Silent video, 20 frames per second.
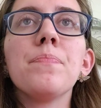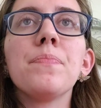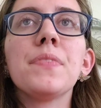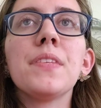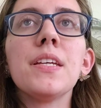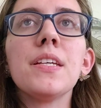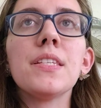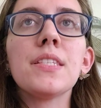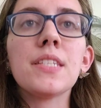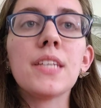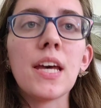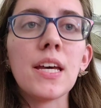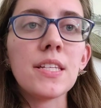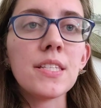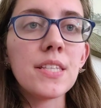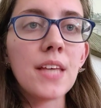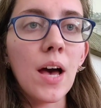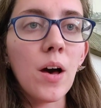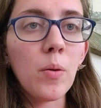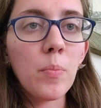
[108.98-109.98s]
These
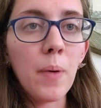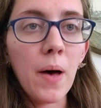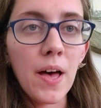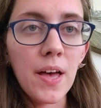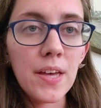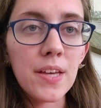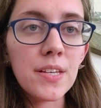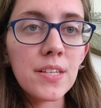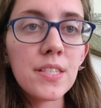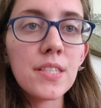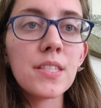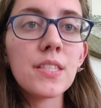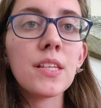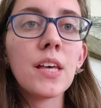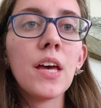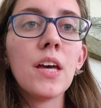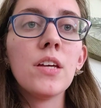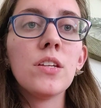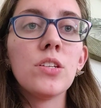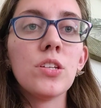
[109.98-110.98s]
tests help us
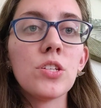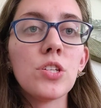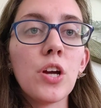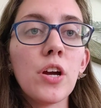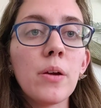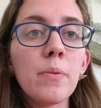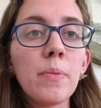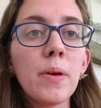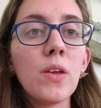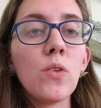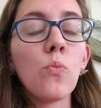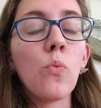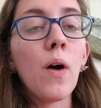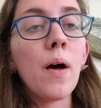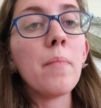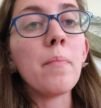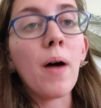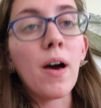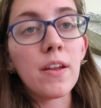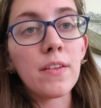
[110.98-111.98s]
determine
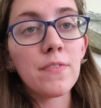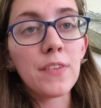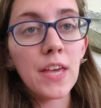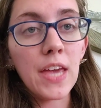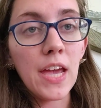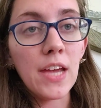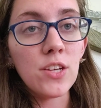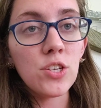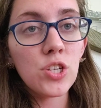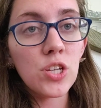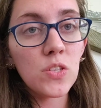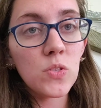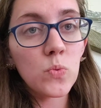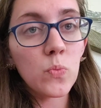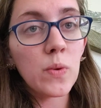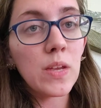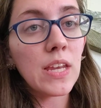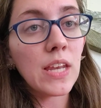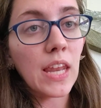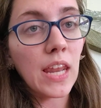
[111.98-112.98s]
what modifications
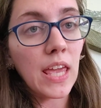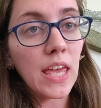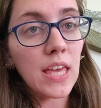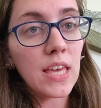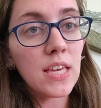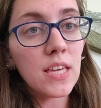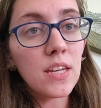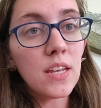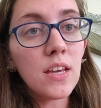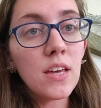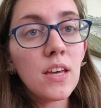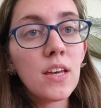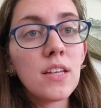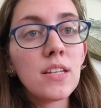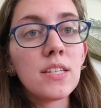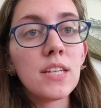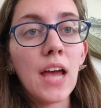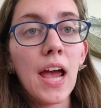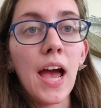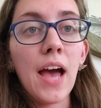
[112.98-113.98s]
we need
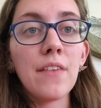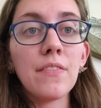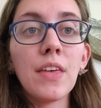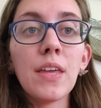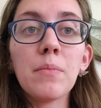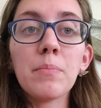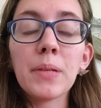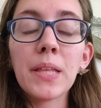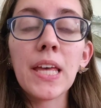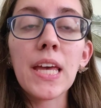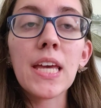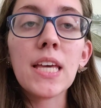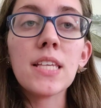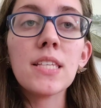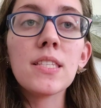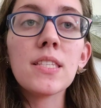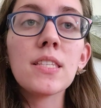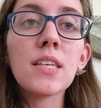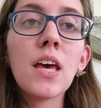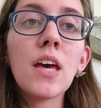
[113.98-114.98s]
to have in
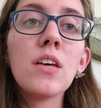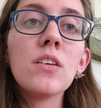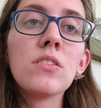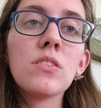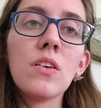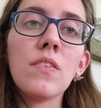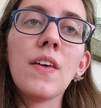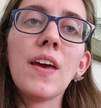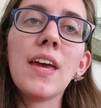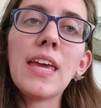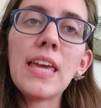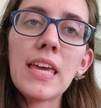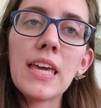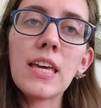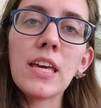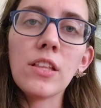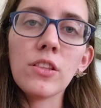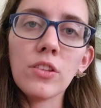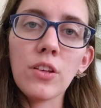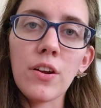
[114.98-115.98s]
place so that he
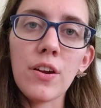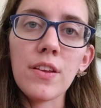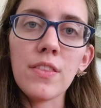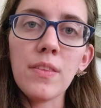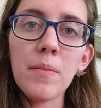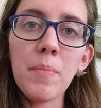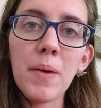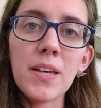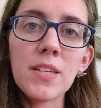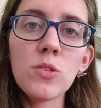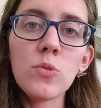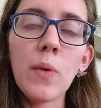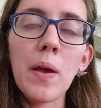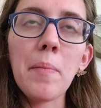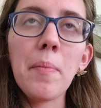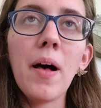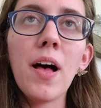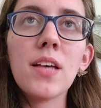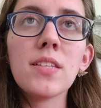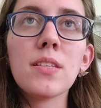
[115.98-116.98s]
can learn the best way
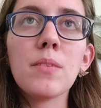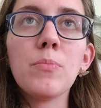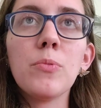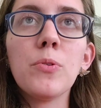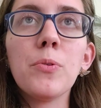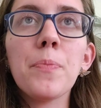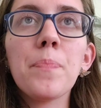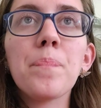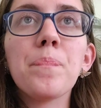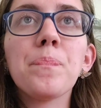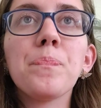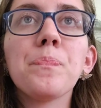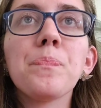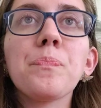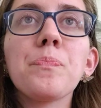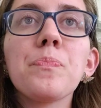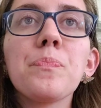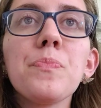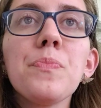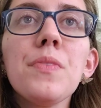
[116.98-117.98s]
possible.
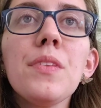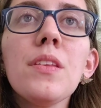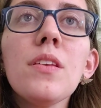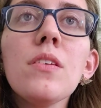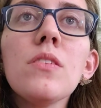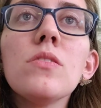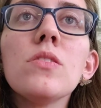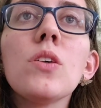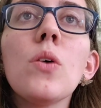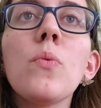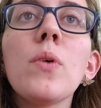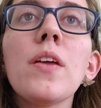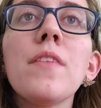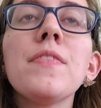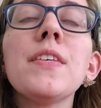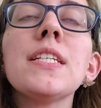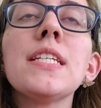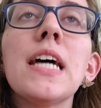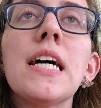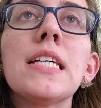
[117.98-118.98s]
So one of
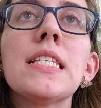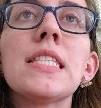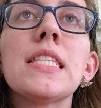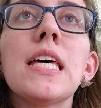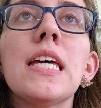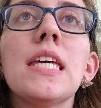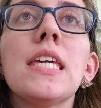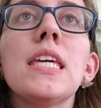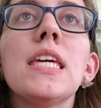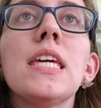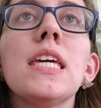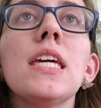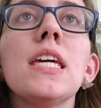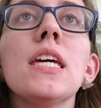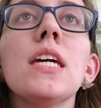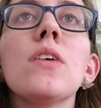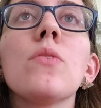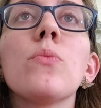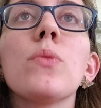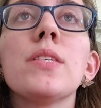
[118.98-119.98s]
the tests that
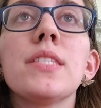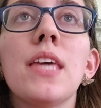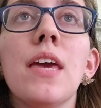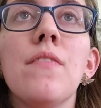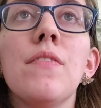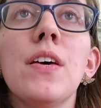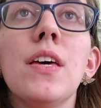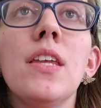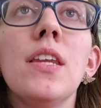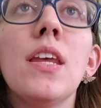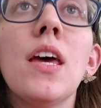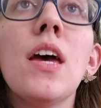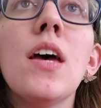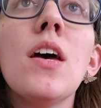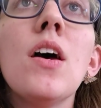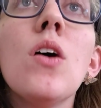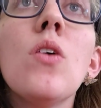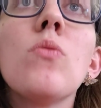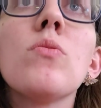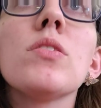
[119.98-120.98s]
he was given
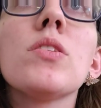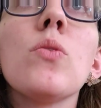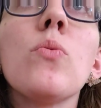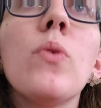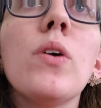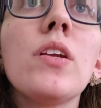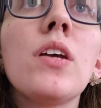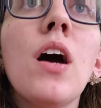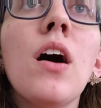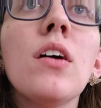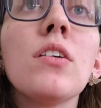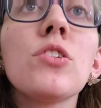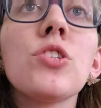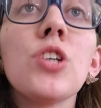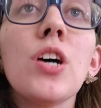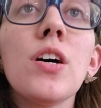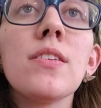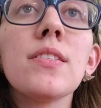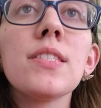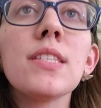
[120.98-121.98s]
was the
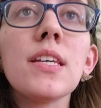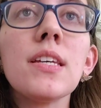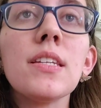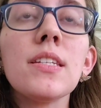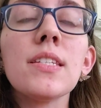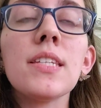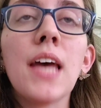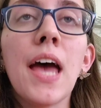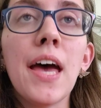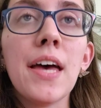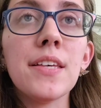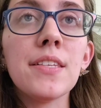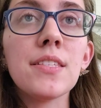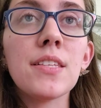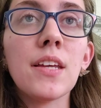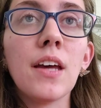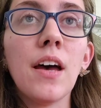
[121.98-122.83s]
Woodcock-Johnson test